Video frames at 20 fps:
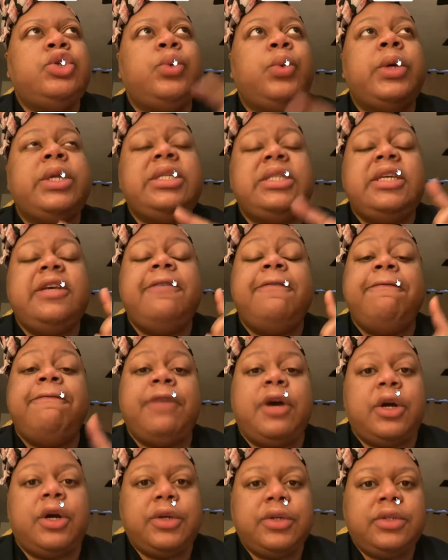
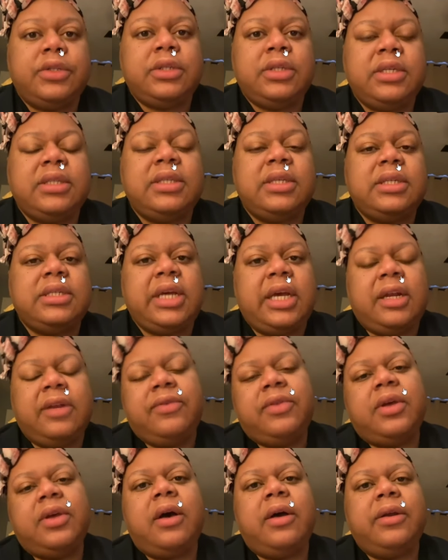21st, is the date
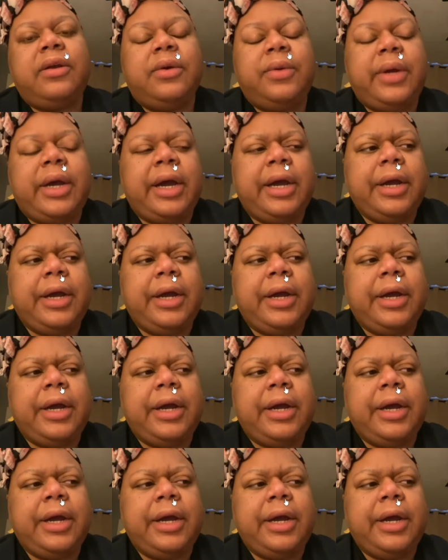of the audio